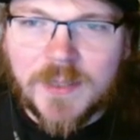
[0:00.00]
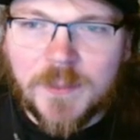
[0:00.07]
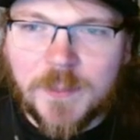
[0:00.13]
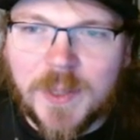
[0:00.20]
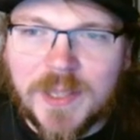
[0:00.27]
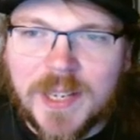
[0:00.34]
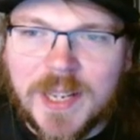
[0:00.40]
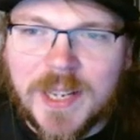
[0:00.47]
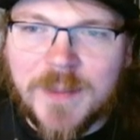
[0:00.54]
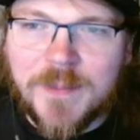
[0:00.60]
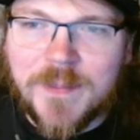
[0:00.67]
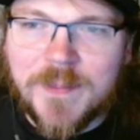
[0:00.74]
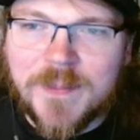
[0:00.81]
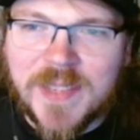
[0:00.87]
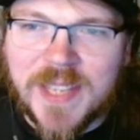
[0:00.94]
But
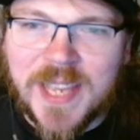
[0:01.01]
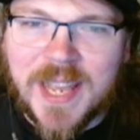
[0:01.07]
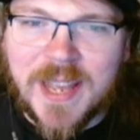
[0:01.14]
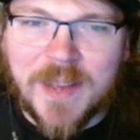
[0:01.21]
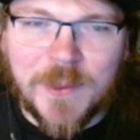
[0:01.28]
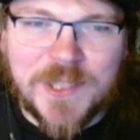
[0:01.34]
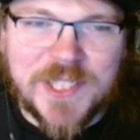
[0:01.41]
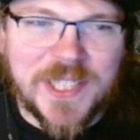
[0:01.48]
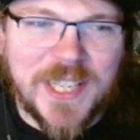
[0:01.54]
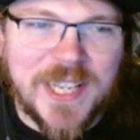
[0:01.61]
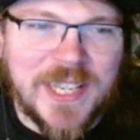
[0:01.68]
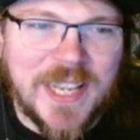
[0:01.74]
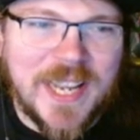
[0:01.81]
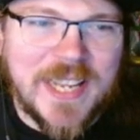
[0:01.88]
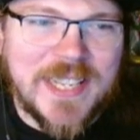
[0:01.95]
yeah, once
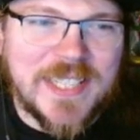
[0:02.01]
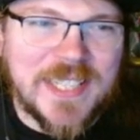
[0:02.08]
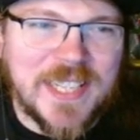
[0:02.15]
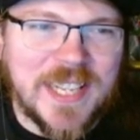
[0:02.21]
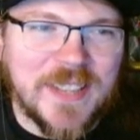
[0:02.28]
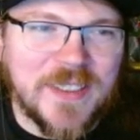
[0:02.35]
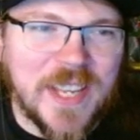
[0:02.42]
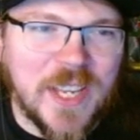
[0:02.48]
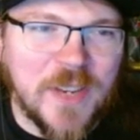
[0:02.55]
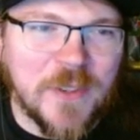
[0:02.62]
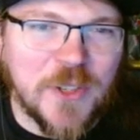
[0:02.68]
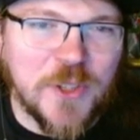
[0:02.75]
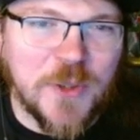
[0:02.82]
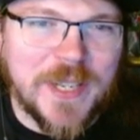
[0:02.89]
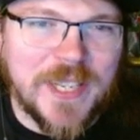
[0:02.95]
again, guys, thank you
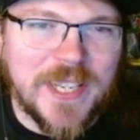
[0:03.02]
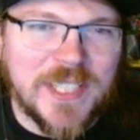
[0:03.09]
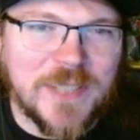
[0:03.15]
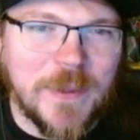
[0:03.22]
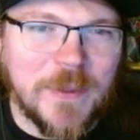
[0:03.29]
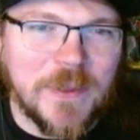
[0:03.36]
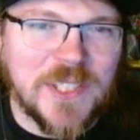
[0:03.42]
for joining us, and we will